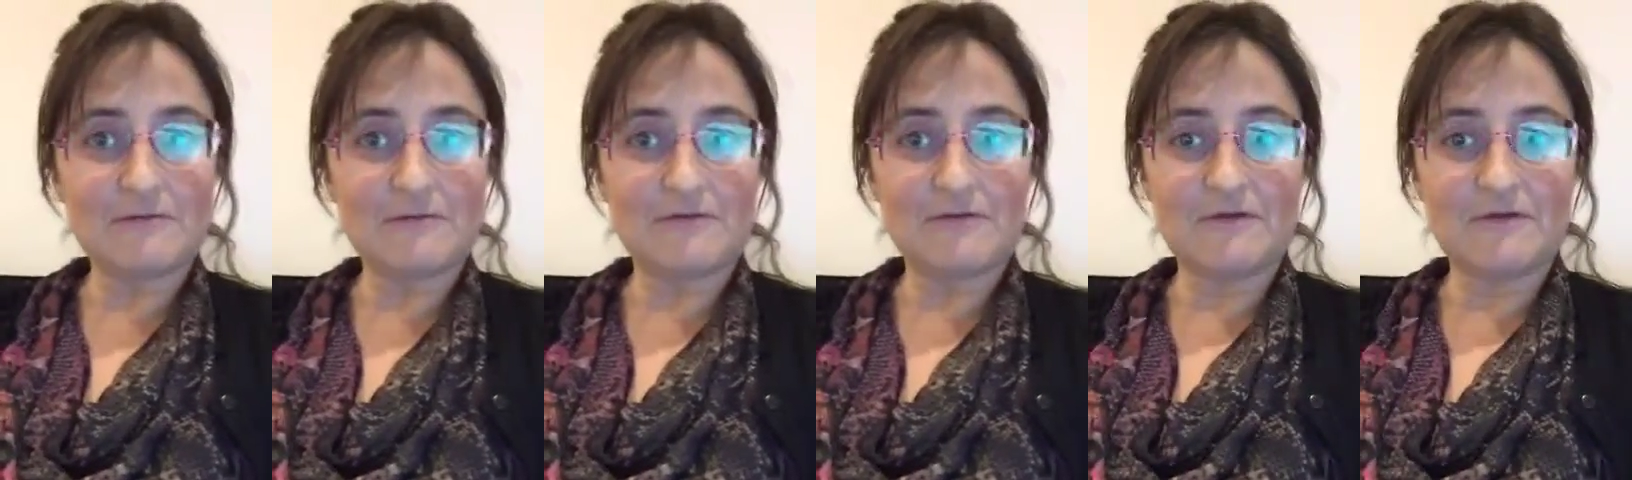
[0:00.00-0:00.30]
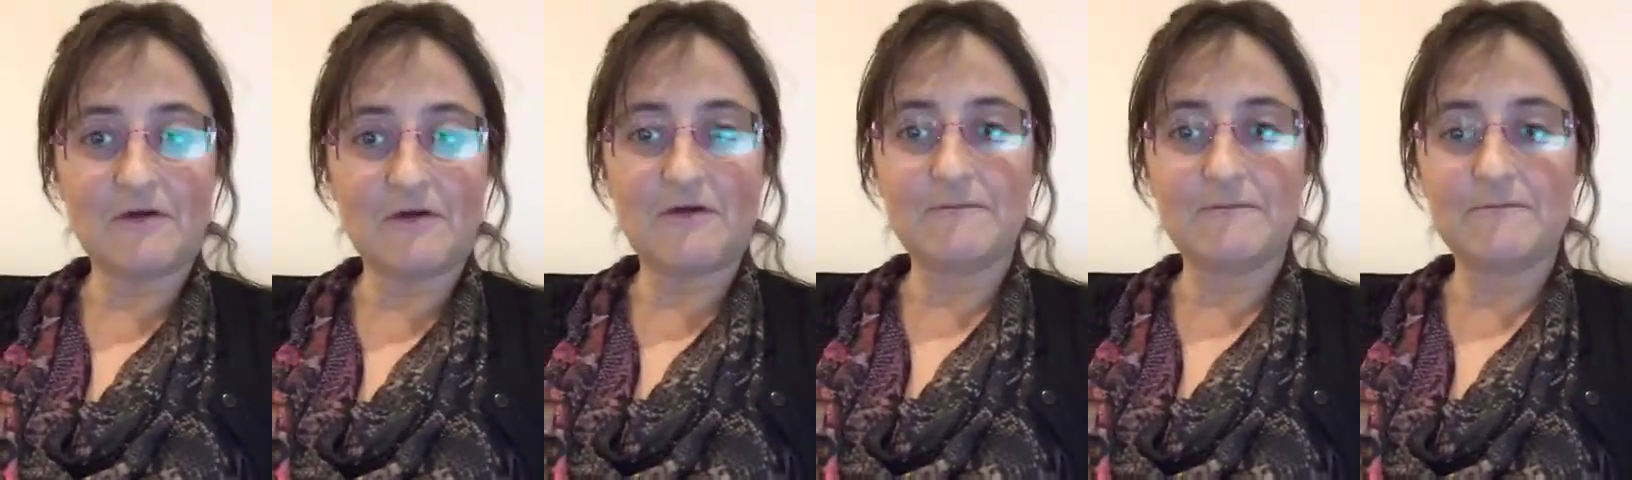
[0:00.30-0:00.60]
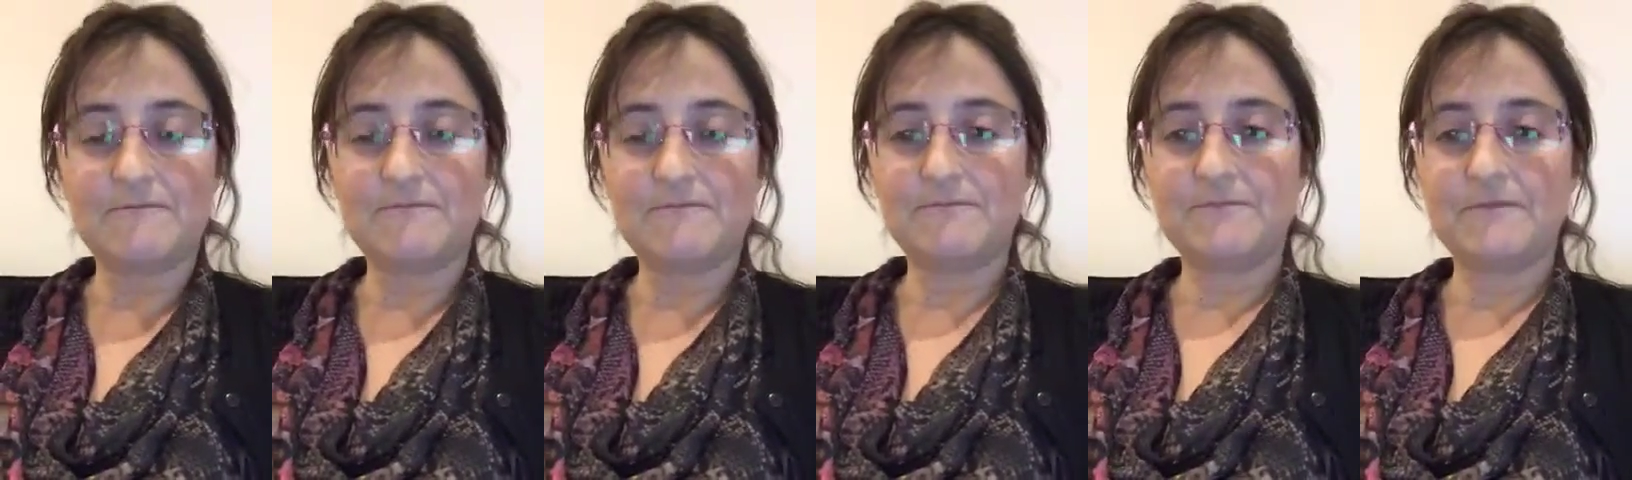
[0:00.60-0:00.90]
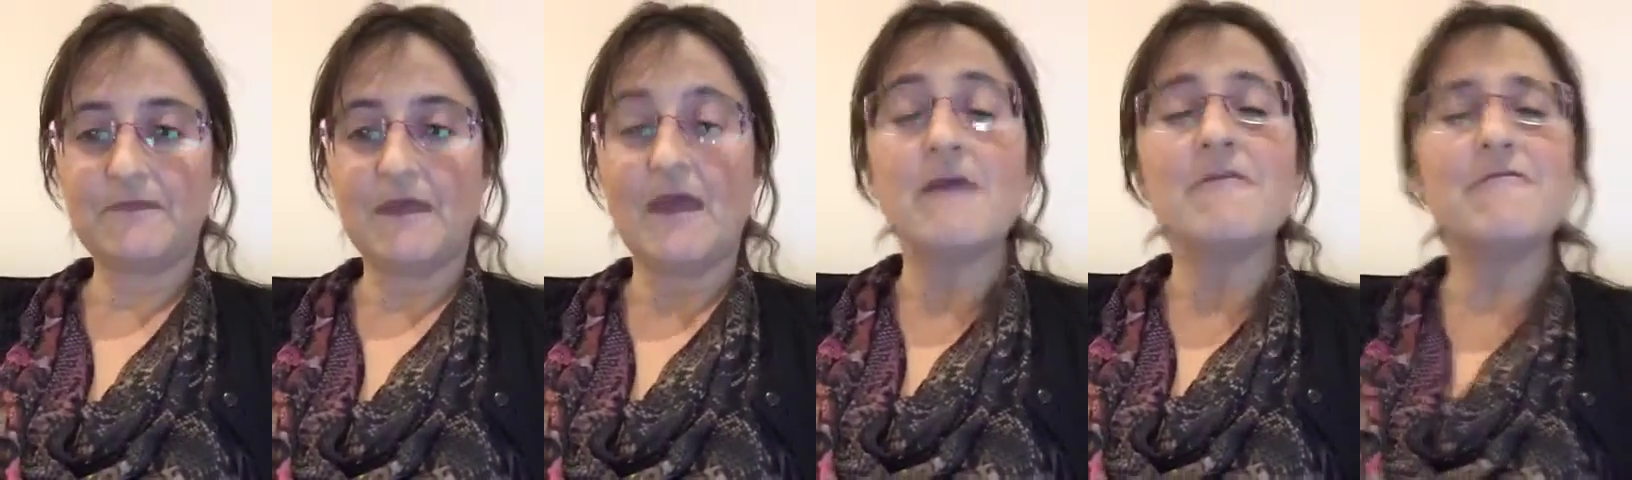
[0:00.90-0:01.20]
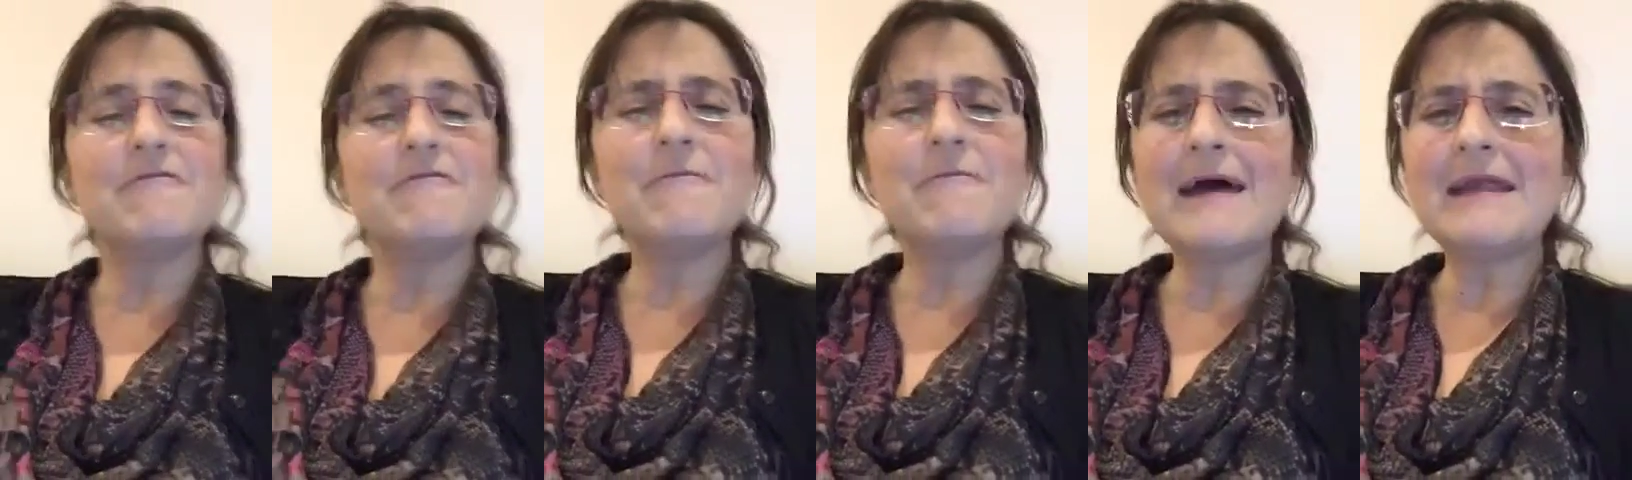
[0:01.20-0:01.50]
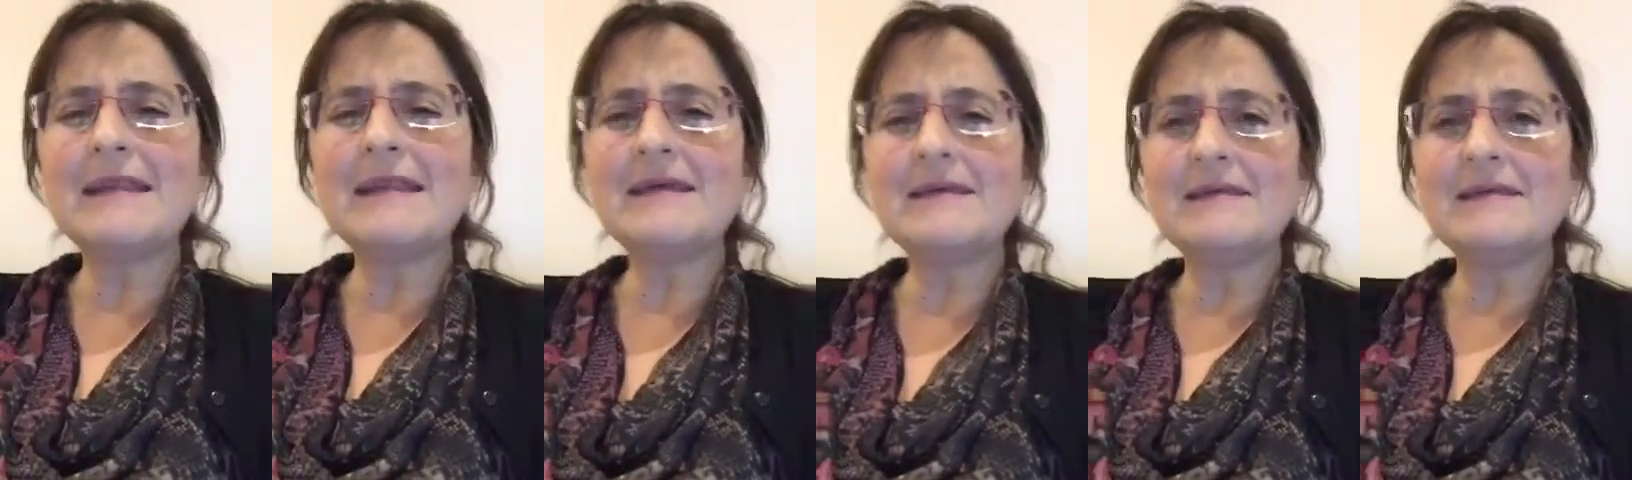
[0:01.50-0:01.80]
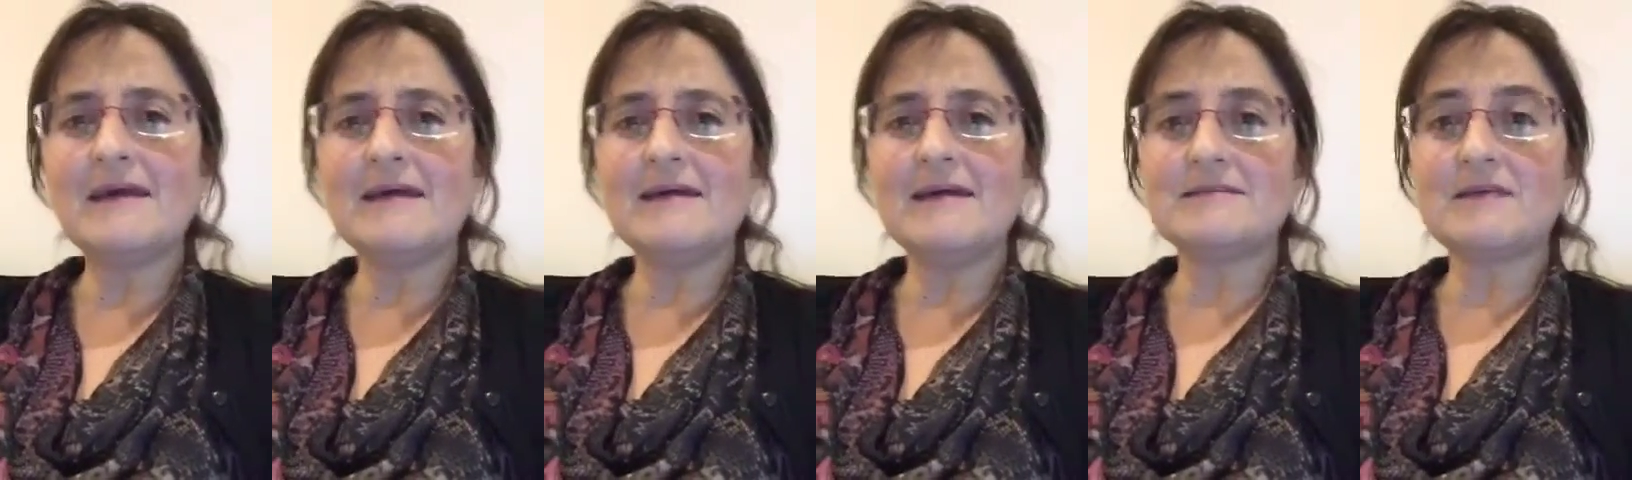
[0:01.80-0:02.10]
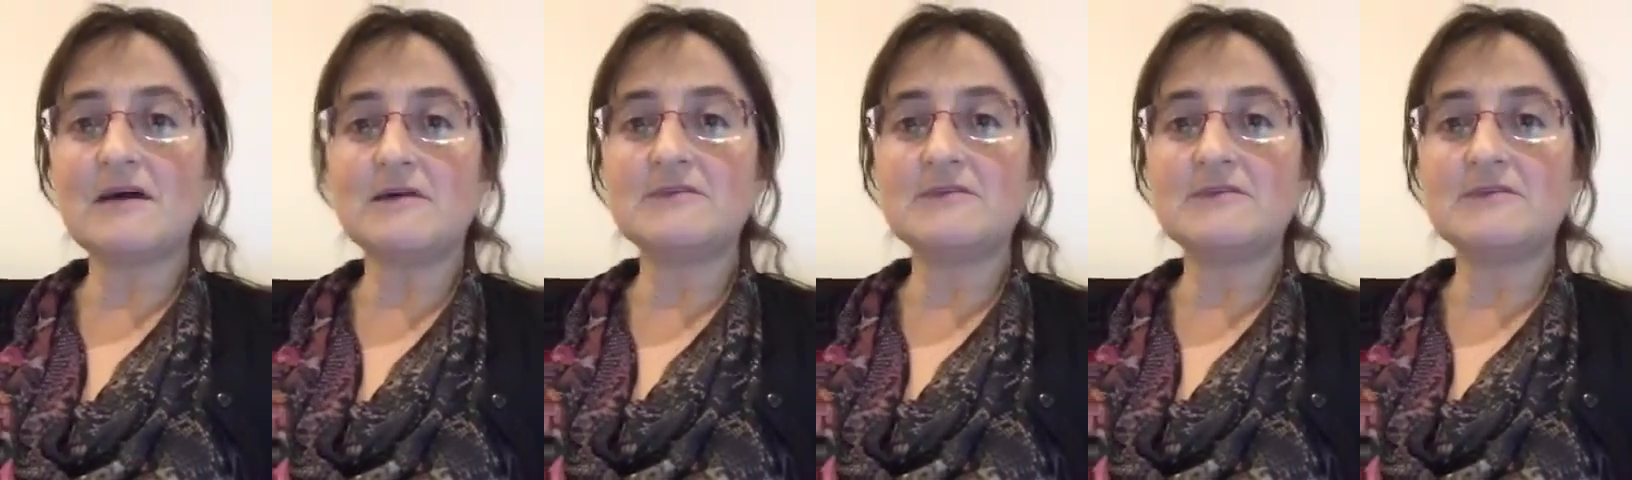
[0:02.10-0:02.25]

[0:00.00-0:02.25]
with you. For many years, I